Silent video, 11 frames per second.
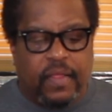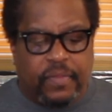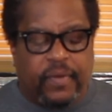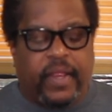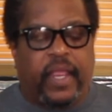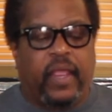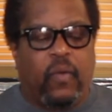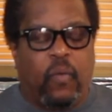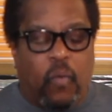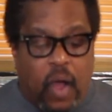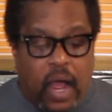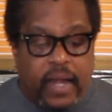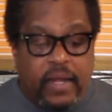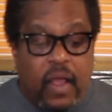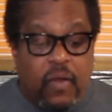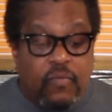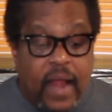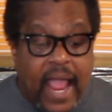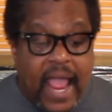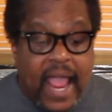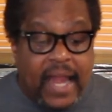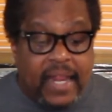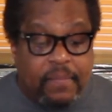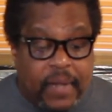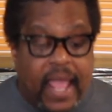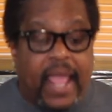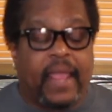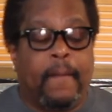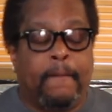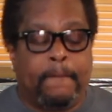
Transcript: 3, 1, ready, play.